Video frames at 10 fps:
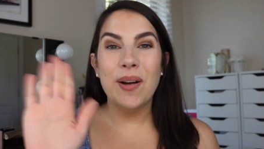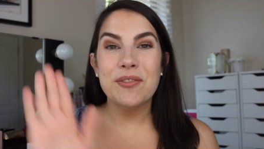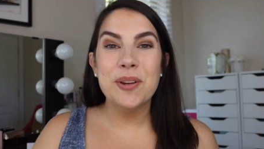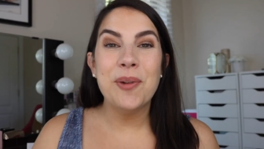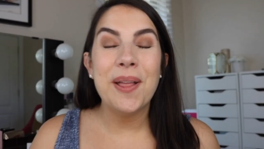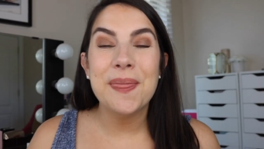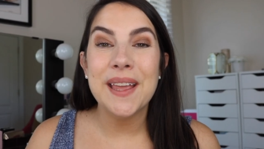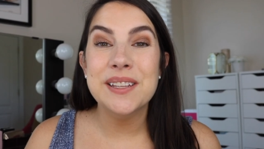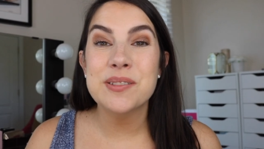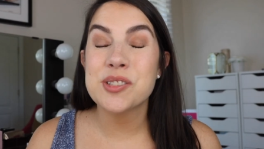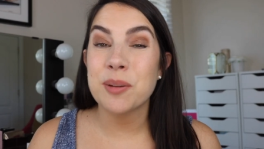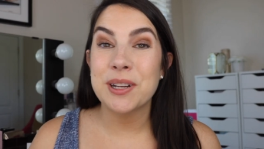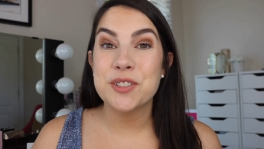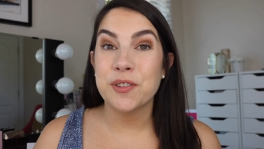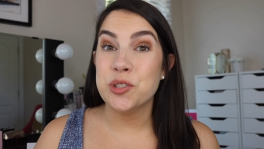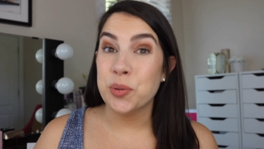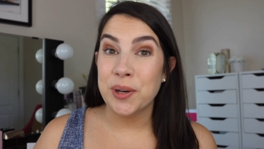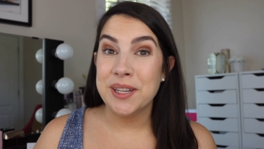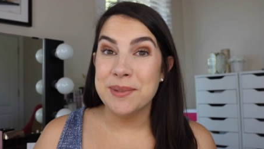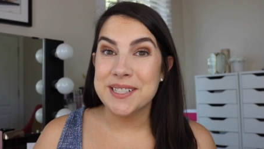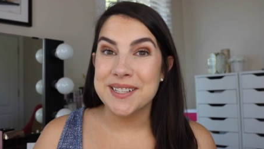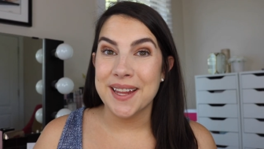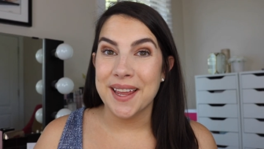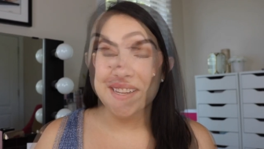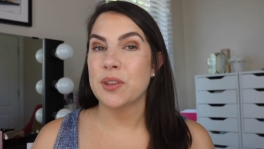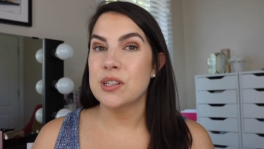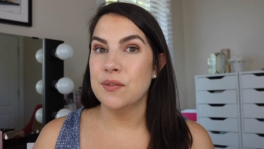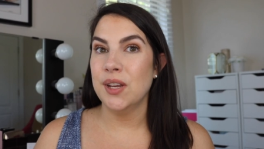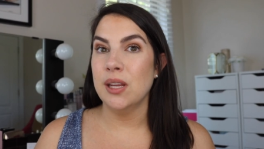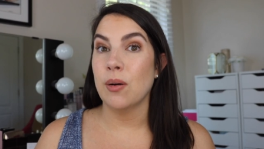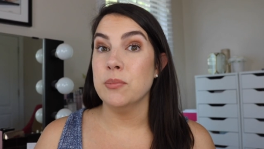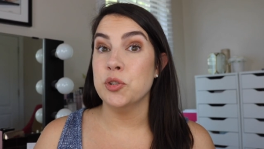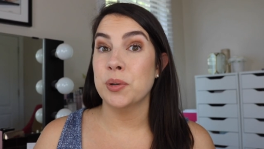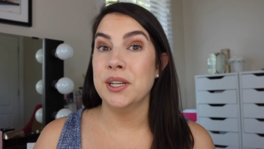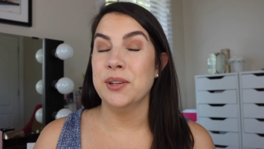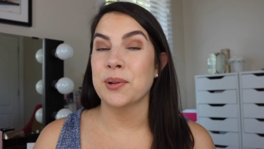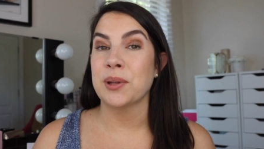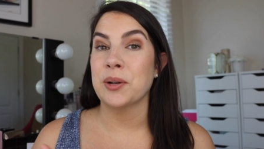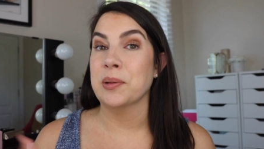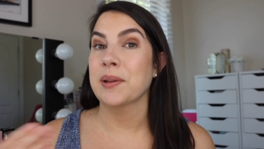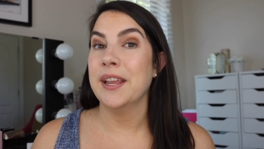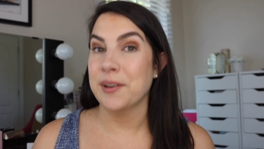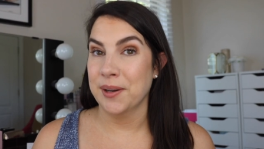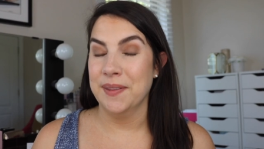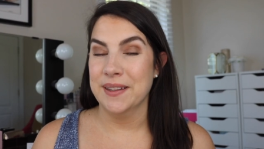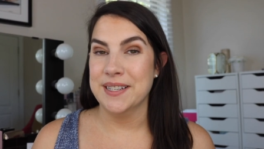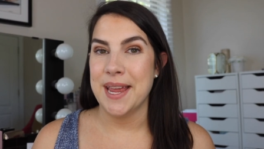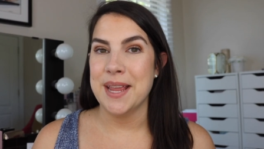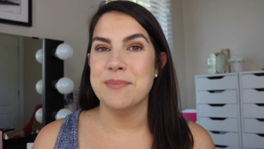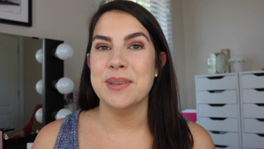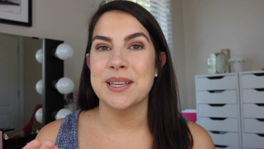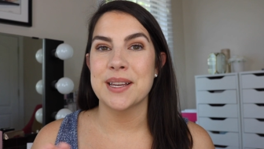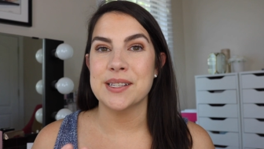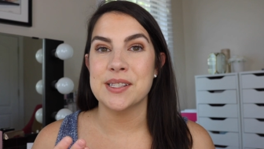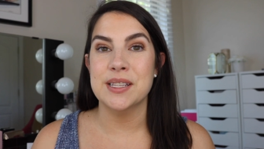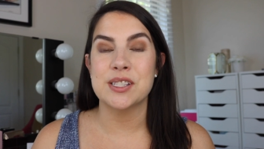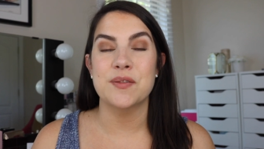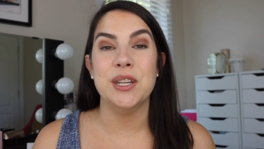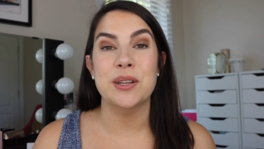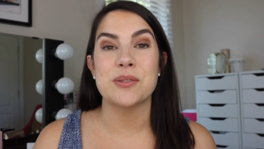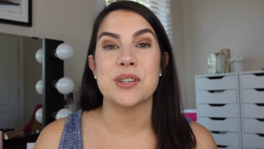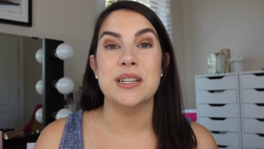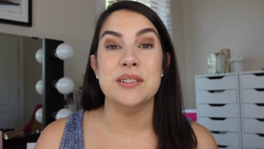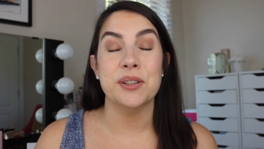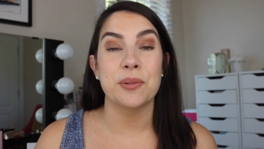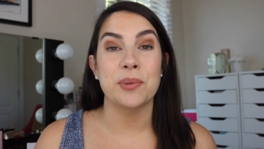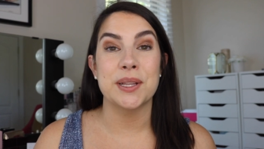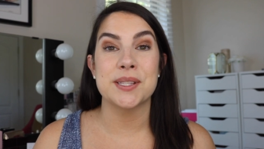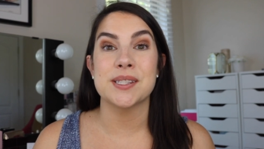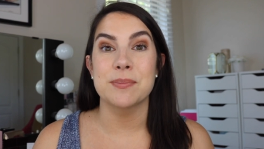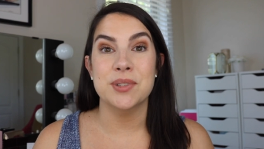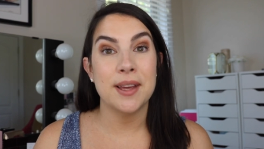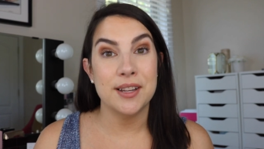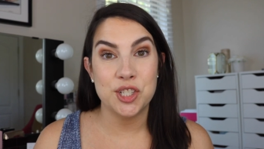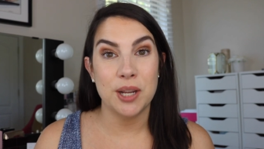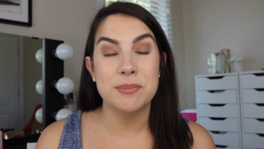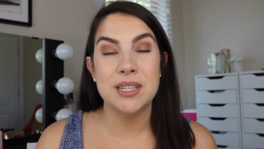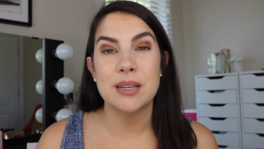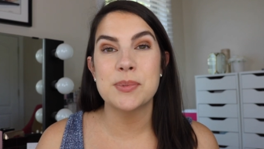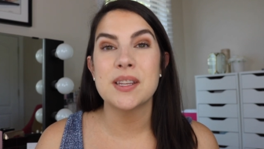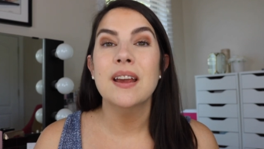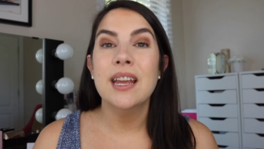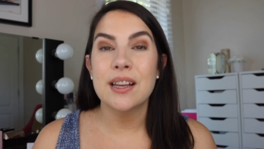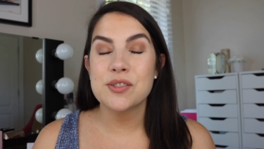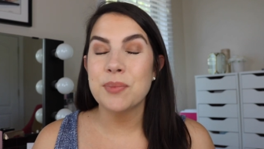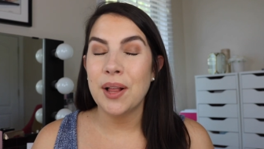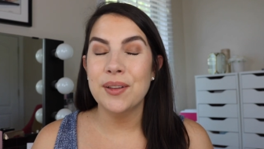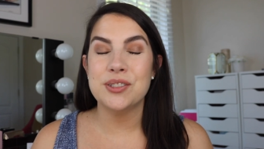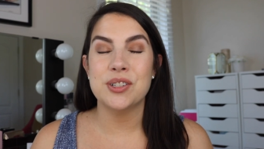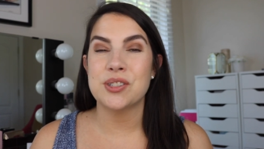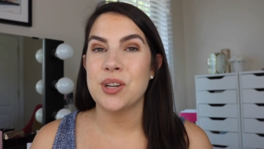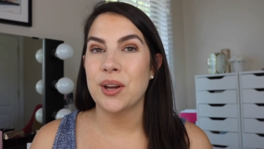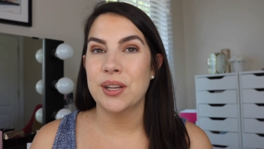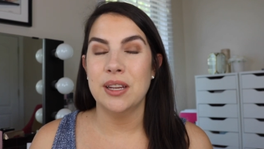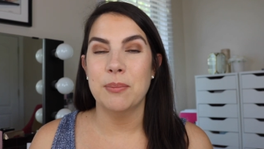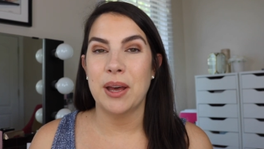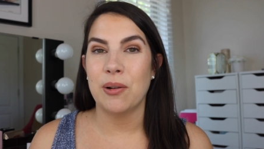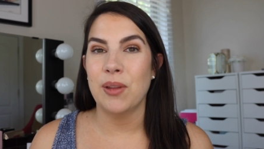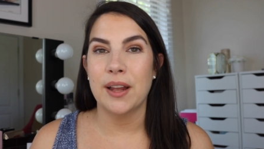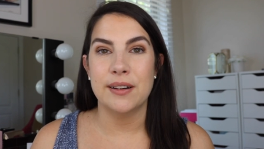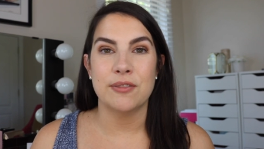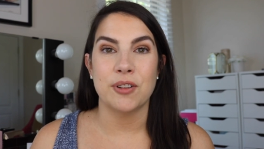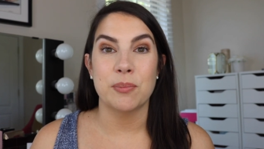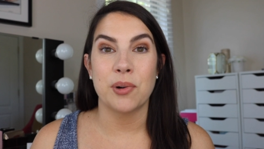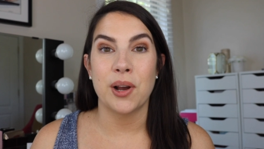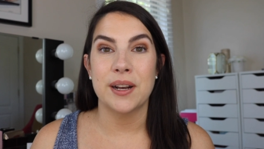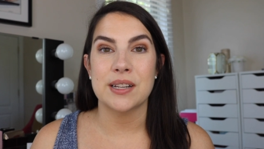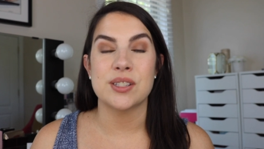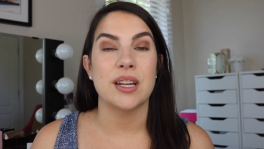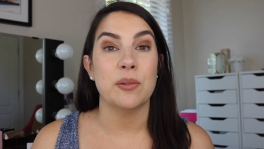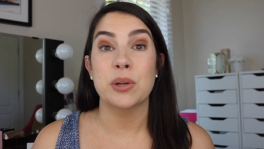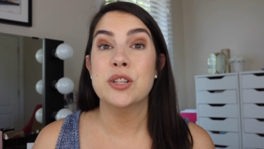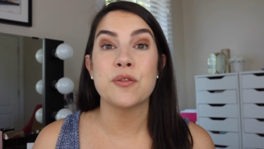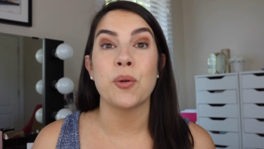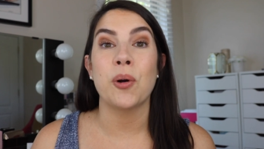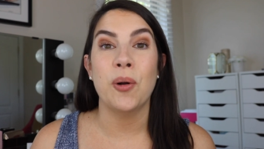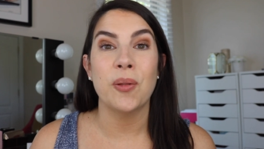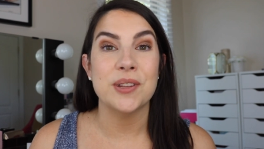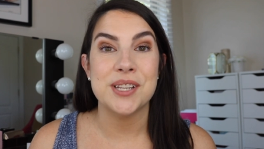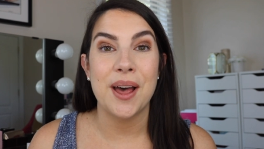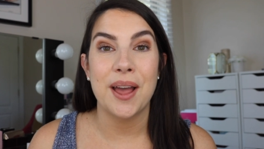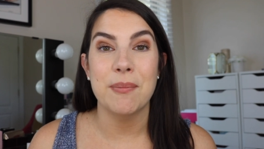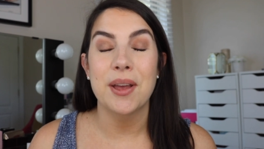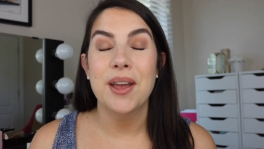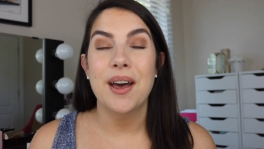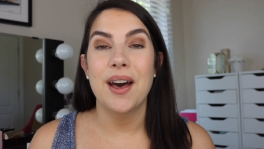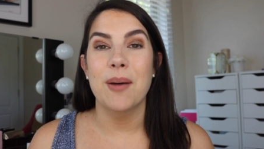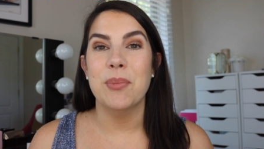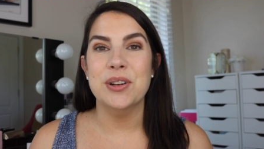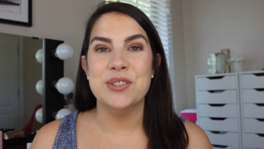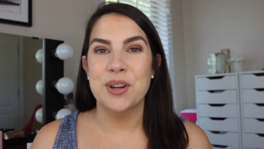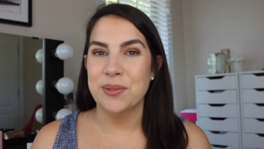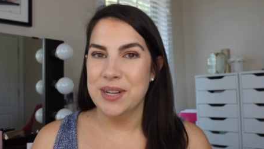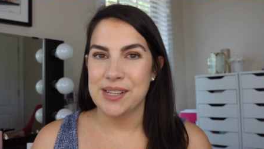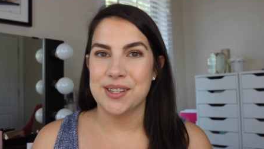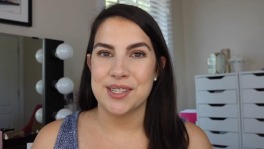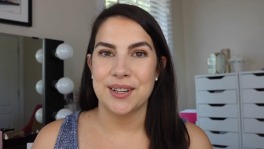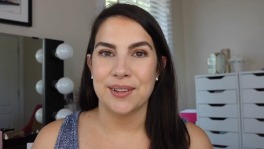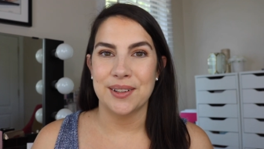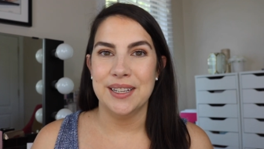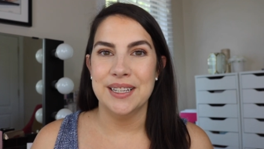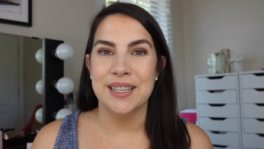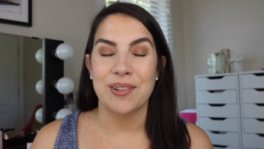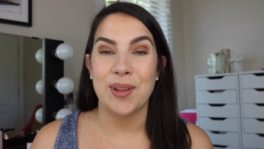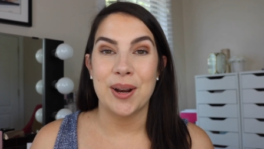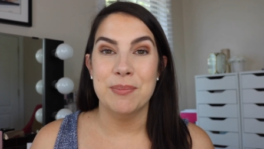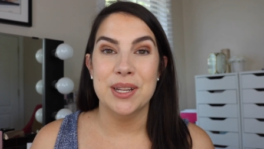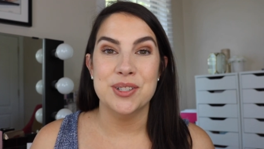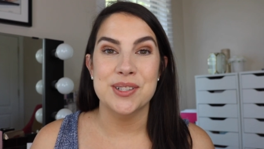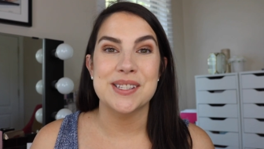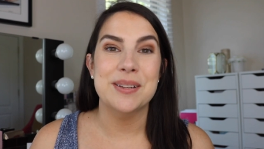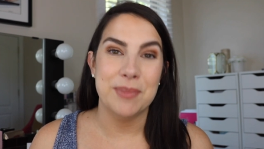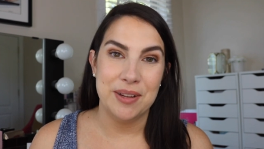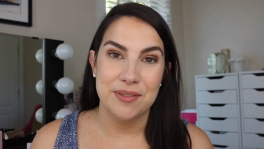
everyone, thank you so much for joining me today. For this video, I'm joining you a little later in the day because this video is going to deal with some touch-up tips as well as just talking about a lot of different products that I reach for all the time um, but don't necessarily get a lot of mentions in my